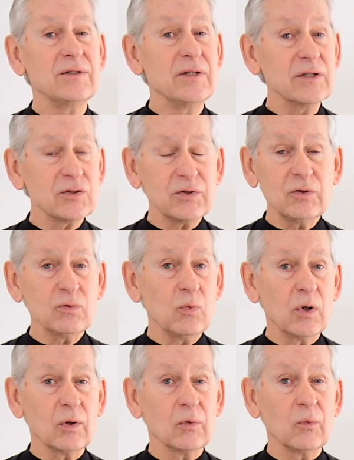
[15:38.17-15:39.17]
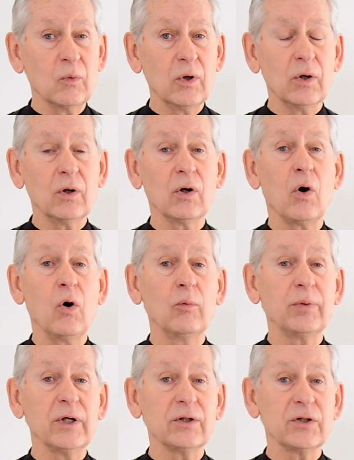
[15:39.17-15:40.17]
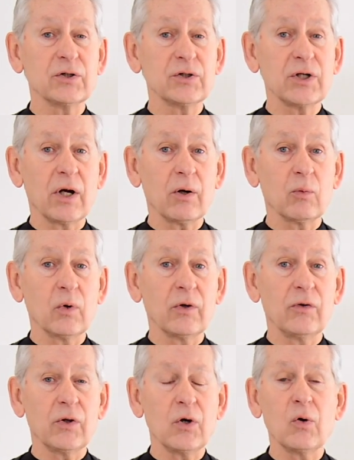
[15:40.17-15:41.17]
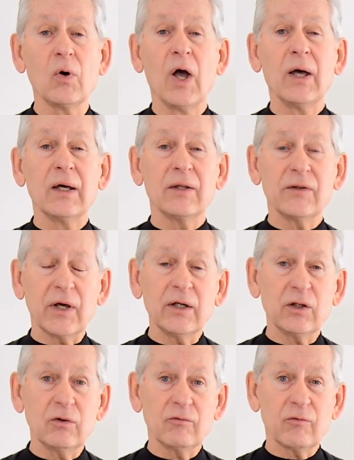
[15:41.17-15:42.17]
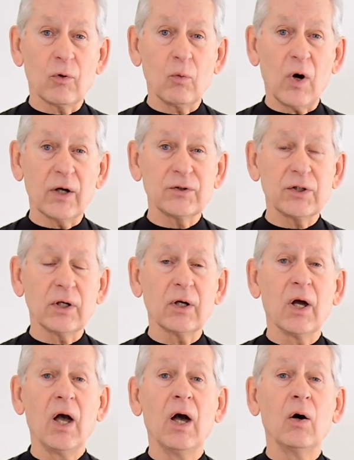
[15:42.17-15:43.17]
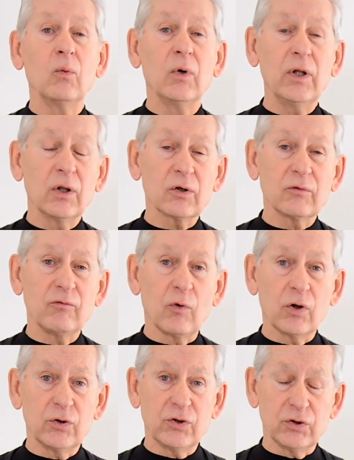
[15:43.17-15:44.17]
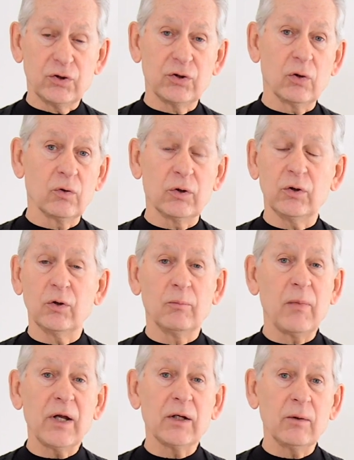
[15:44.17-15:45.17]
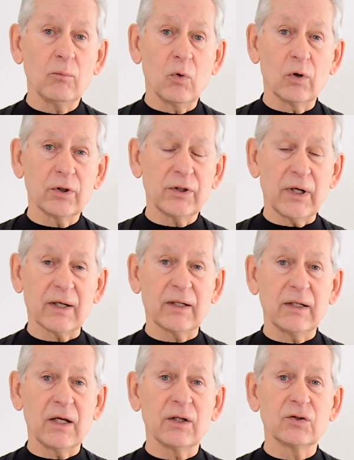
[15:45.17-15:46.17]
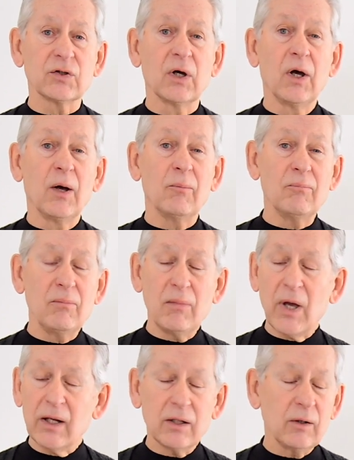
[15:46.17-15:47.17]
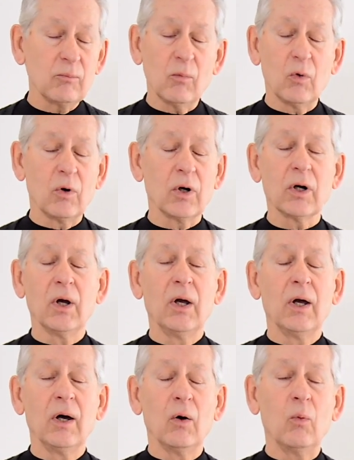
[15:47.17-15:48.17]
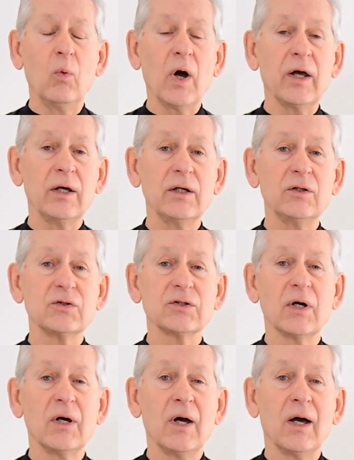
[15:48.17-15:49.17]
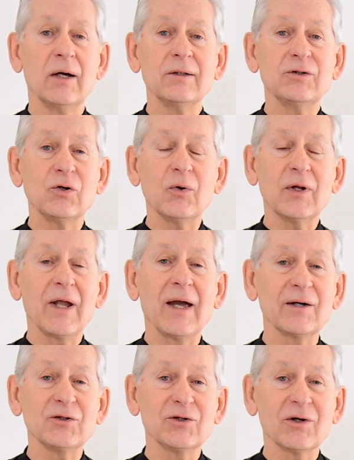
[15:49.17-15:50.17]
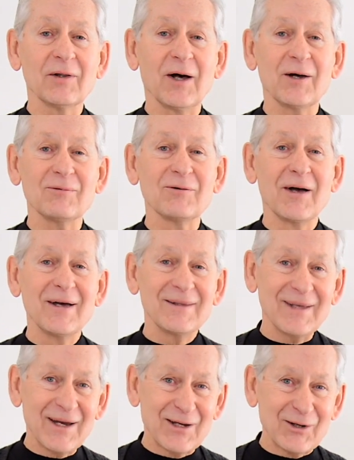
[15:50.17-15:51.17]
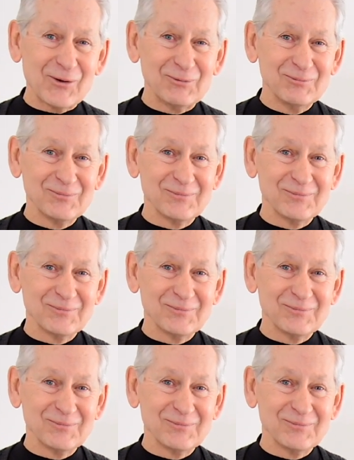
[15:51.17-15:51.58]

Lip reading: This is what we're hoping to share with you. Thank you for watching. We look forward to showing you many more techniques, many more ways to enhance your life. Thank you.